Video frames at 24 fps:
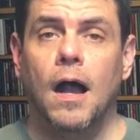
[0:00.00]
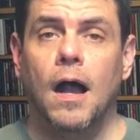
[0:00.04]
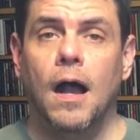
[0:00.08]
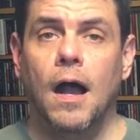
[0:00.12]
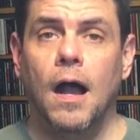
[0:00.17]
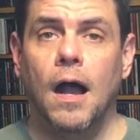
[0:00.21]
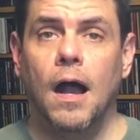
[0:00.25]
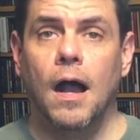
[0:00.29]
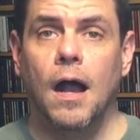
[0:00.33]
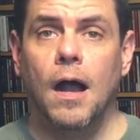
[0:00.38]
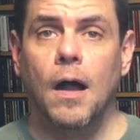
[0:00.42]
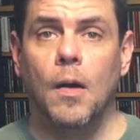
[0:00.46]

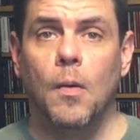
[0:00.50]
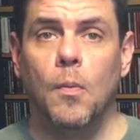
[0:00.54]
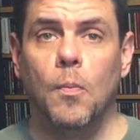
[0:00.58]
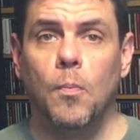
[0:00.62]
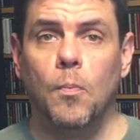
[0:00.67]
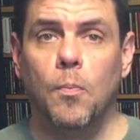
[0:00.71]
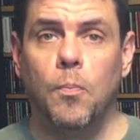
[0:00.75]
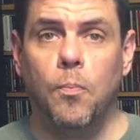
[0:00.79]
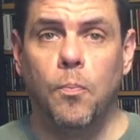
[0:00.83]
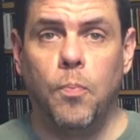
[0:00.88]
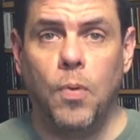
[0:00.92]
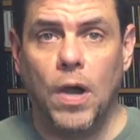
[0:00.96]
Uh,
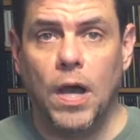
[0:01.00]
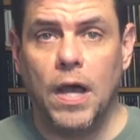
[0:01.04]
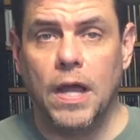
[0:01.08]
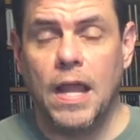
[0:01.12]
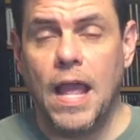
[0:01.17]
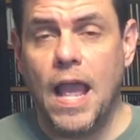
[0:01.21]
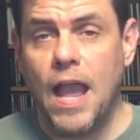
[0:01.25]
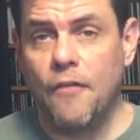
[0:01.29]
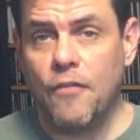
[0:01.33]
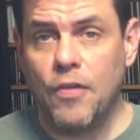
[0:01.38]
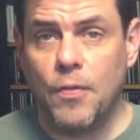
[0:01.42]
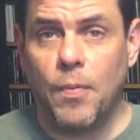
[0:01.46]

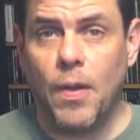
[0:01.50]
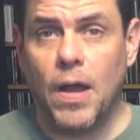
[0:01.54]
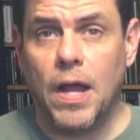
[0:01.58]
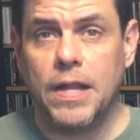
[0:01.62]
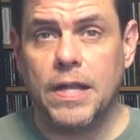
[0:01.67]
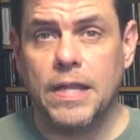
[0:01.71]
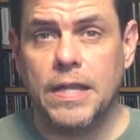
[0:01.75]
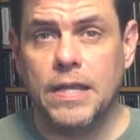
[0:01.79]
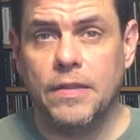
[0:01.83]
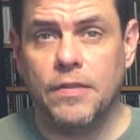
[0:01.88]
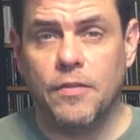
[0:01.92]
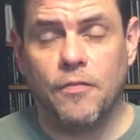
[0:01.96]
but
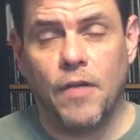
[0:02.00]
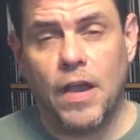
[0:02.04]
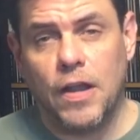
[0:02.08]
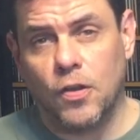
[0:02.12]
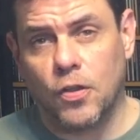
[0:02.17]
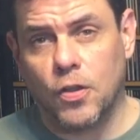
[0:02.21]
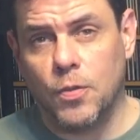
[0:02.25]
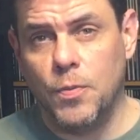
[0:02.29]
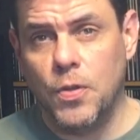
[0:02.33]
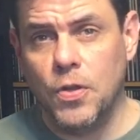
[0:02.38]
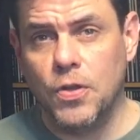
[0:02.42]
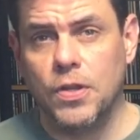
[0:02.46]
everybody in the
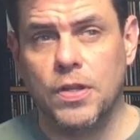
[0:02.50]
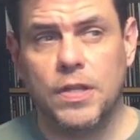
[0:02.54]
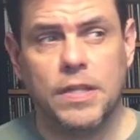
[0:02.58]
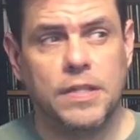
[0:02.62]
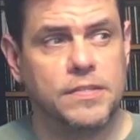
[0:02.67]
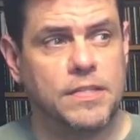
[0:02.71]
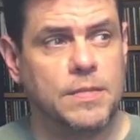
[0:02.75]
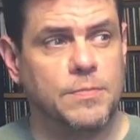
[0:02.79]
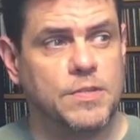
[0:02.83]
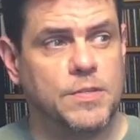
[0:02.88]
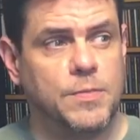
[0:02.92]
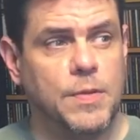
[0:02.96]
vinyl community
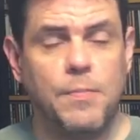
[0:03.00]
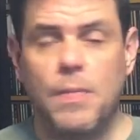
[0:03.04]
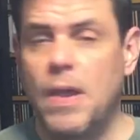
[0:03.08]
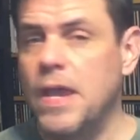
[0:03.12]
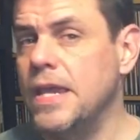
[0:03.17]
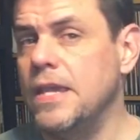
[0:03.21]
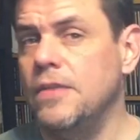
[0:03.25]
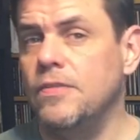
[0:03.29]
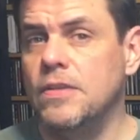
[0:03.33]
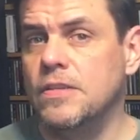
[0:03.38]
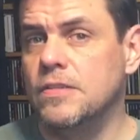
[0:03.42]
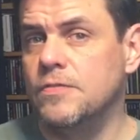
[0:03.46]
seems to be
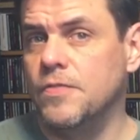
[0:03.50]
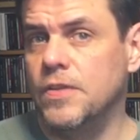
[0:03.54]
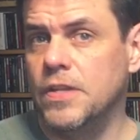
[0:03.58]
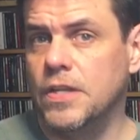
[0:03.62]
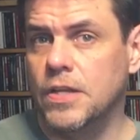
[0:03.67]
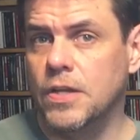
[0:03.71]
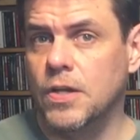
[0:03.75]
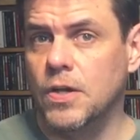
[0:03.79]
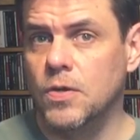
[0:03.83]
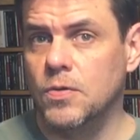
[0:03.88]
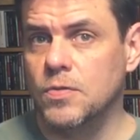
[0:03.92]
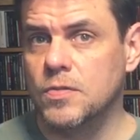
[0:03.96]
making these
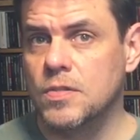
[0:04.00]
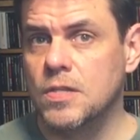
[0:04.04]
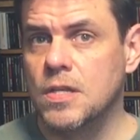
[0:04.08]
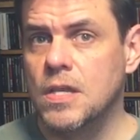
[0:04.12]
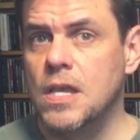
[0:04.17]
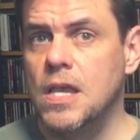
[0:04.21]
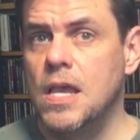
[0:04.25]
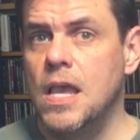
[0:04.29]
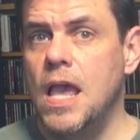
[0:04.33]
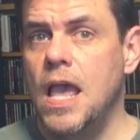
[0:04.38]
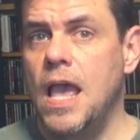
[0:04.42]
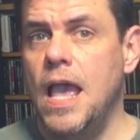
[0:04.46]
videos,
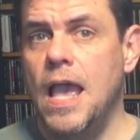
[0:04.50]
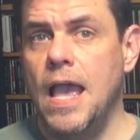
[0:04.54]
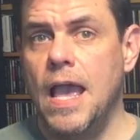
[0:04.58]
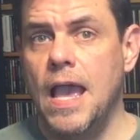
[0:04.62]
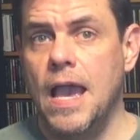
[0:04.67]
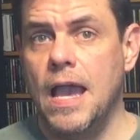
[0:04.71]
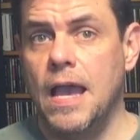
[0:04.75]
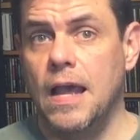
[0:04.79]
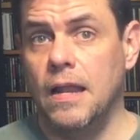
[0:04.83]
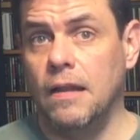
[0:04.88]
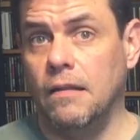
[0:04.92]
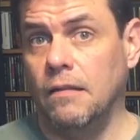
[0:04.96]

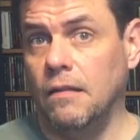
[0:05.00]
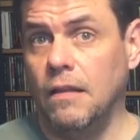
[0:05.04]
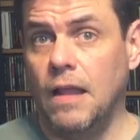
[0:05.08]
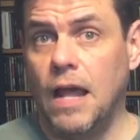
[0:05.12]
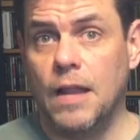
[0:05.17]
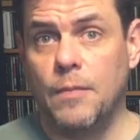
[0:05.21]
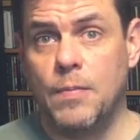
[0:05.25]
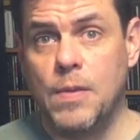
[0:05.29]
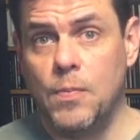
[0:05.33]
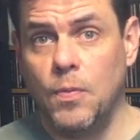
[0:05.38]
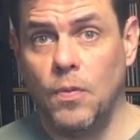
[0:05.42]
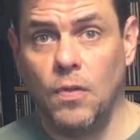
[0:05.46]
and a
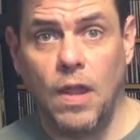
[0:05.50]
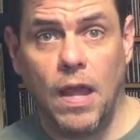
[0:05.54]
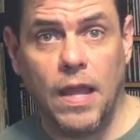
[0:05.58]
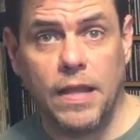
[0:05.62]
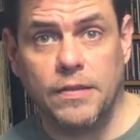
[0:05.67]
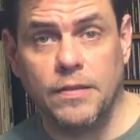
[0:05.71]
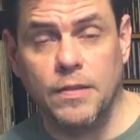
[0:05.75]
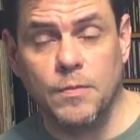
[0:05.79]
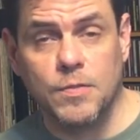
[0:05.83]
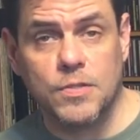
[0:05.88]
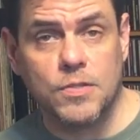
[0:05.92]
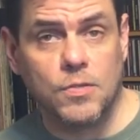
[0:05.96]
lot of people
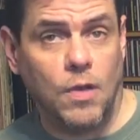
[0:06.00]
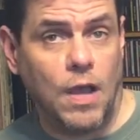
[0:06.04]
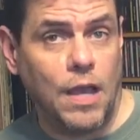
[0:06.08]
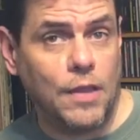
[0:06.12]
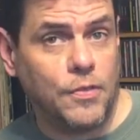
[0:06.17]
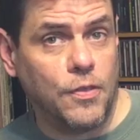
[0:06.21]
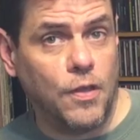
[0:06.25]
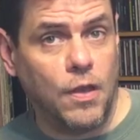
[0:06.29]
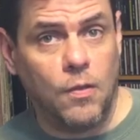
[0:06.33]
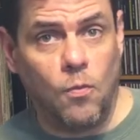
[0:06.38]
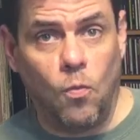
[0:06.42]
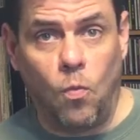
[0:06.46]
like them, so I
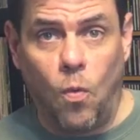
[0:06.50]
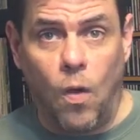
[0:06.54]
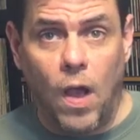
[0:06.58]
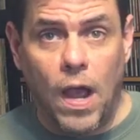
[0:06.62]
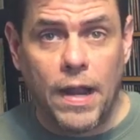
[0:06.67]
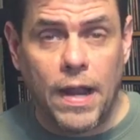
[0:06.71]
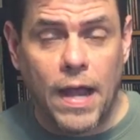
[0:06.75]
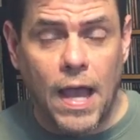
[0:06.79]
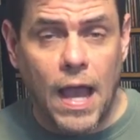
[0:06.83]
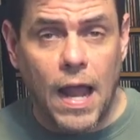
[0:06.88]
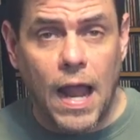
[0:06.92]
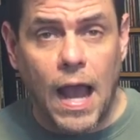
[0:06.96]
thought,
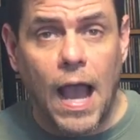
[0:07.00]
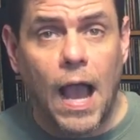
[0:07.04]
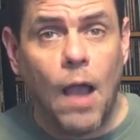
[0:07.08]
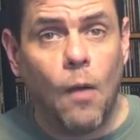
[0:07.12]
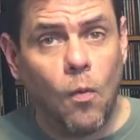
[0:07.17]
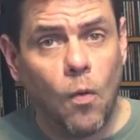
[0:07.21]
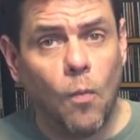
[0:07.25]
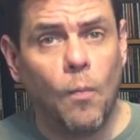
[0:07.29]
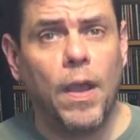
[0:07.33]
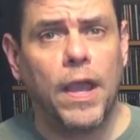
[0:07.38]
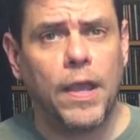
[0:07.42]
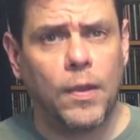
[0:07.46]
why not? I
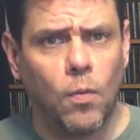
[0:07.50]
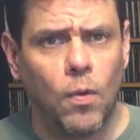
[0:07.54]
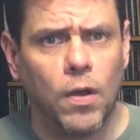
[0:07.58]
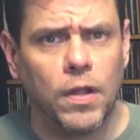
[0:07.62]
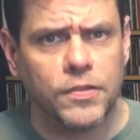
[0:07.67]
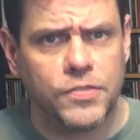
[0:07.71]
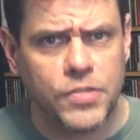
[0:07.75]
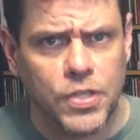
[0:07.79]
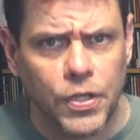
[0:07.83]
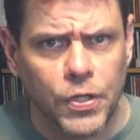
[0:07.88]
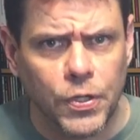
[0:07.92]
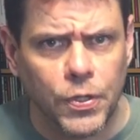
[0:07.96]
will make
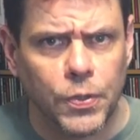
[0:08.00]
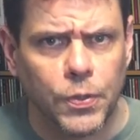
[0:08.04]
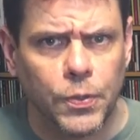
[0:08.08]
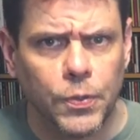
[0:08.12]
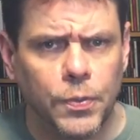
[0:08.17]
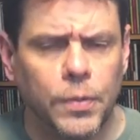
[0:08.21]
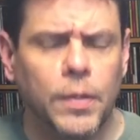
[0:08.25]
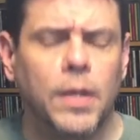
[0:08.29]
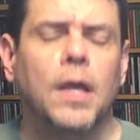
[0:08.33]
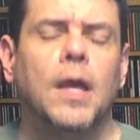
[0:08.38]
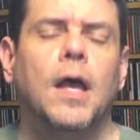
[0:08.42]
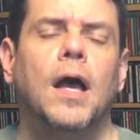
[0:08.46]
one too!
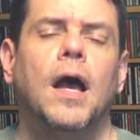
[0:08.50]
